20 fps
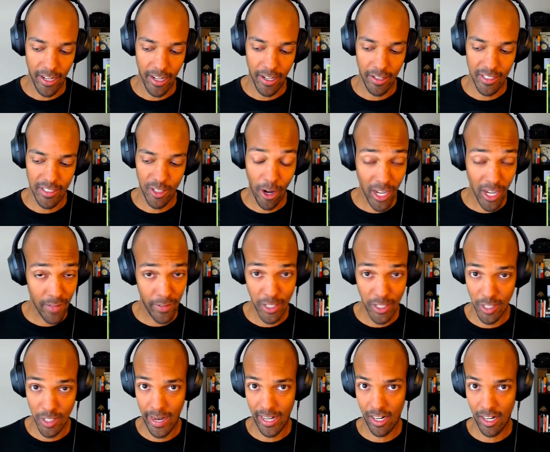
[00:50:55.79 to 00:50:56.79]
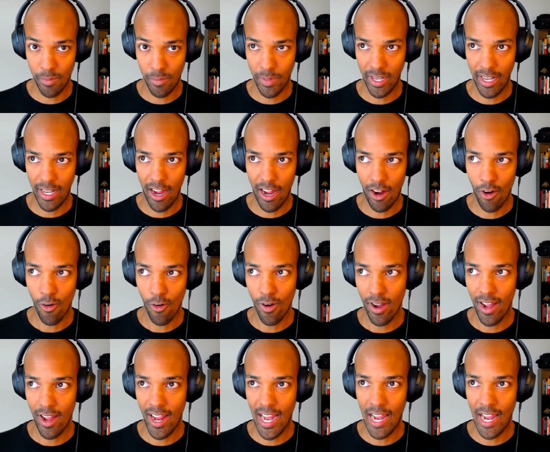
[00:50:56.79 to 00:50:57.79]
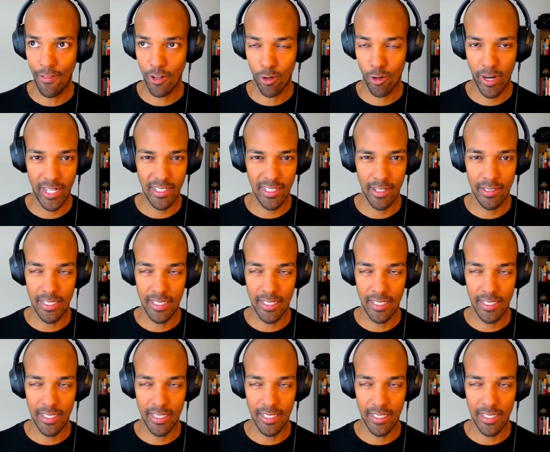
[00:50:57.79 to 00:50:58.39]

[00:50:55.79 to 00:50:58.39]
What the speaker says: starting a venture-backed company now and the craziness